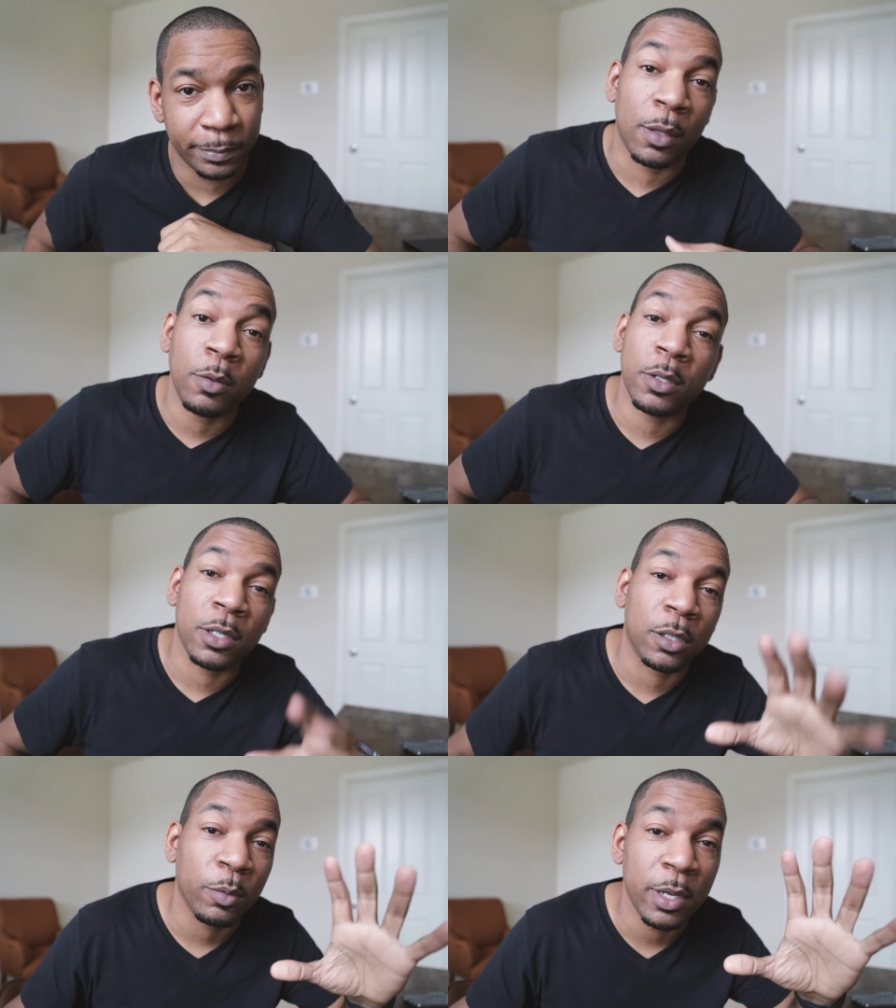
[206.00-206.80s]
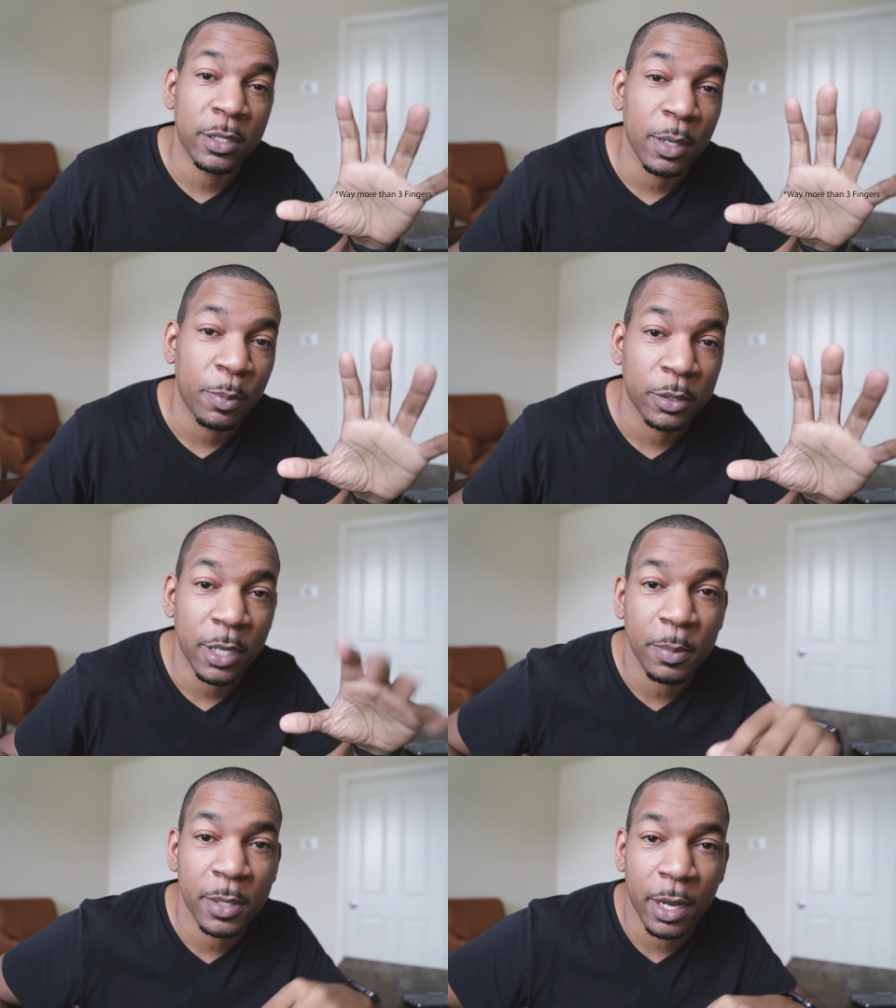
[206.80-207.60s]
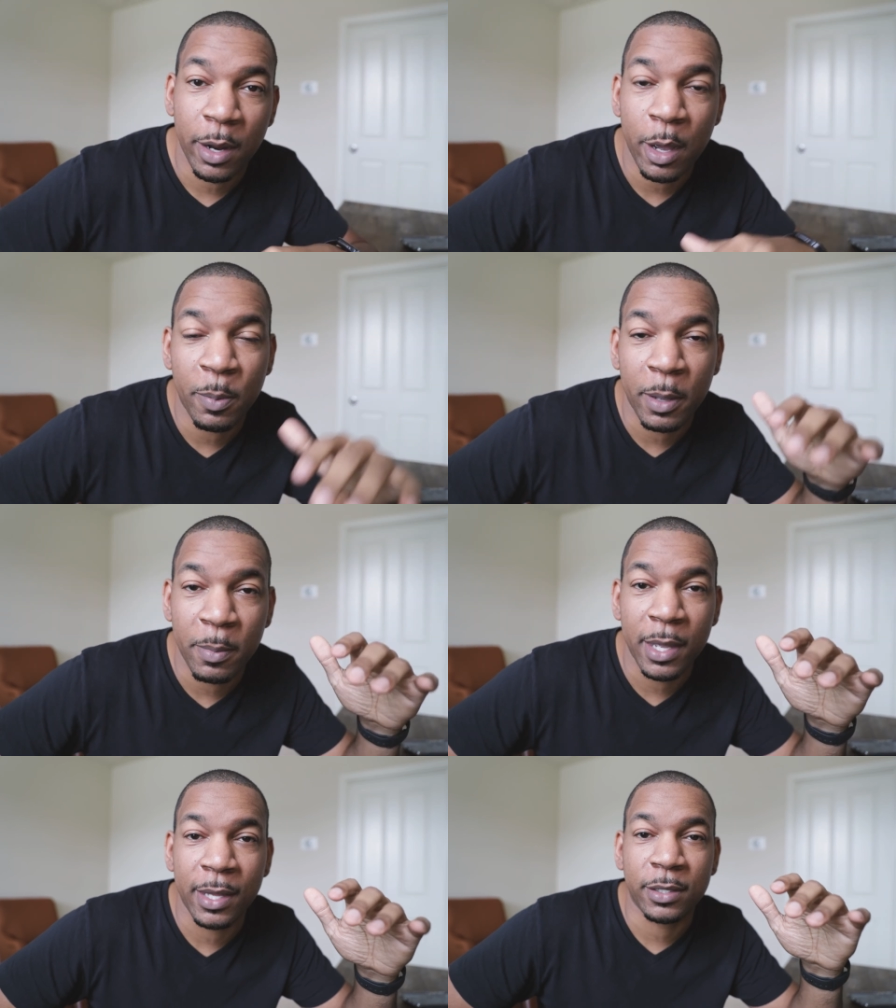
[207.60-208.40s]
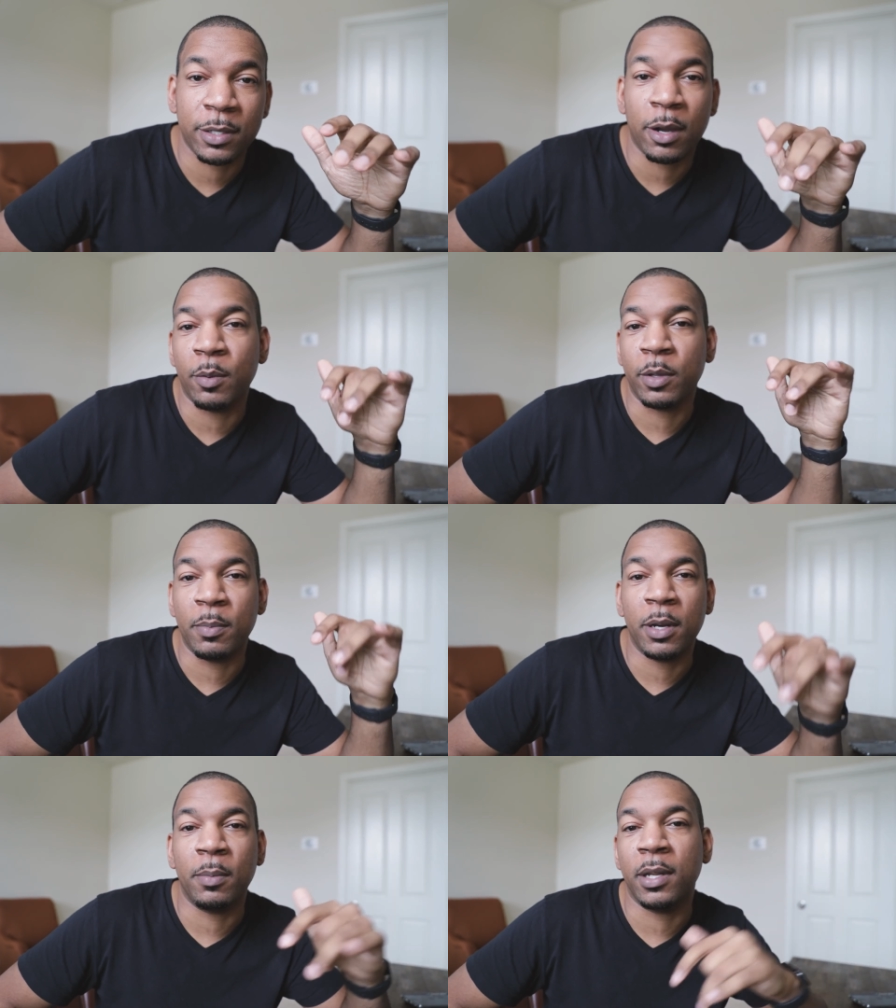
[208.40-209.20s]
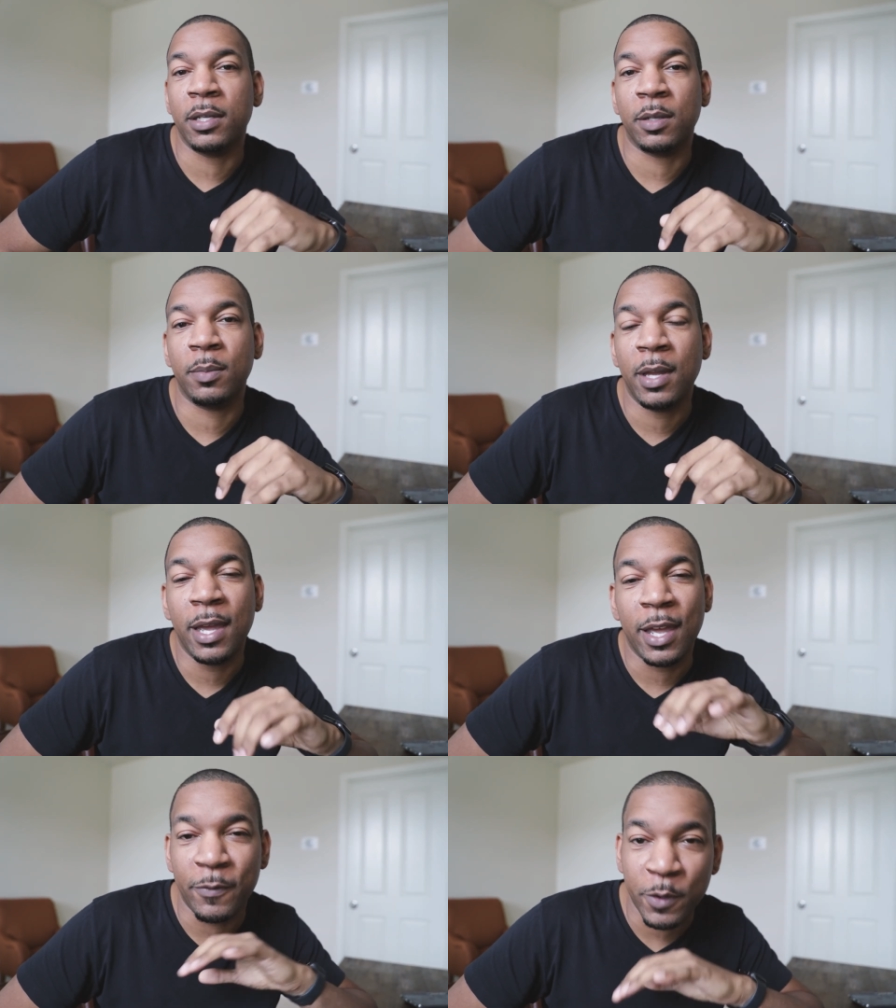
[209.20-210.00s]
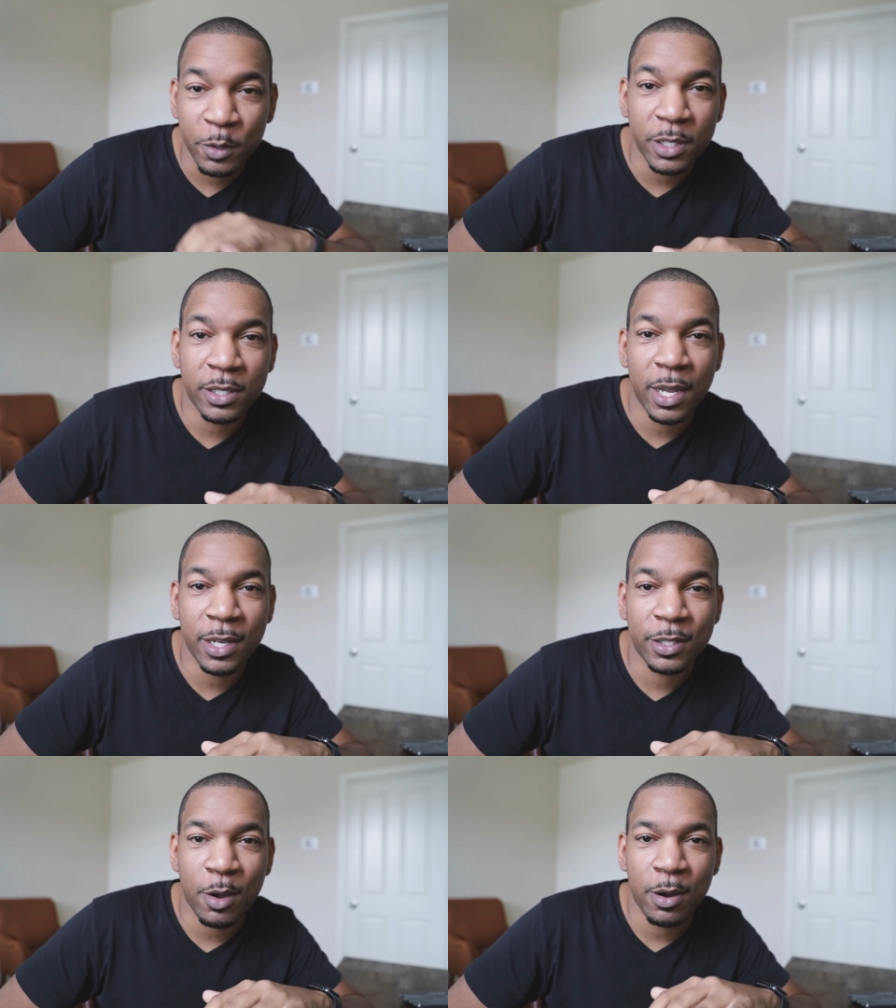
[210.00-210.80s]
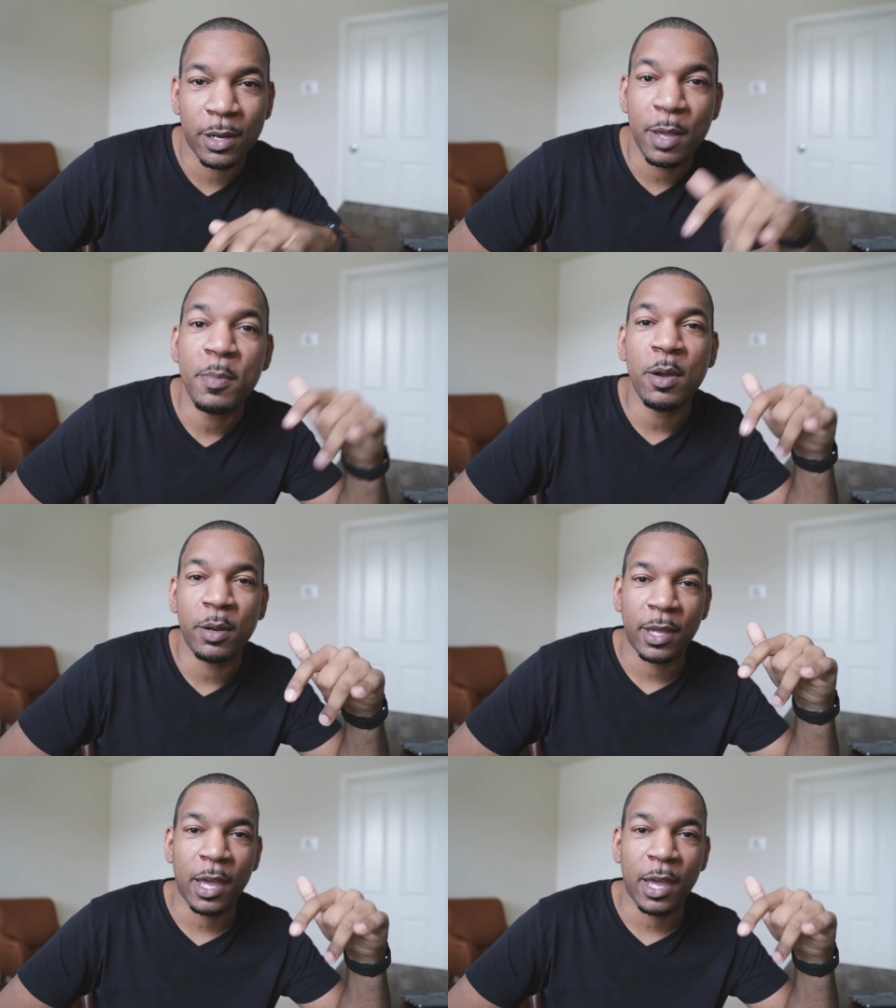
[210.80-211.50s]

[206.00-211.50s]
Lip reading: Those are just 3 simple steps that are helping me get started with minimalism. If you're just getting started, let me know in the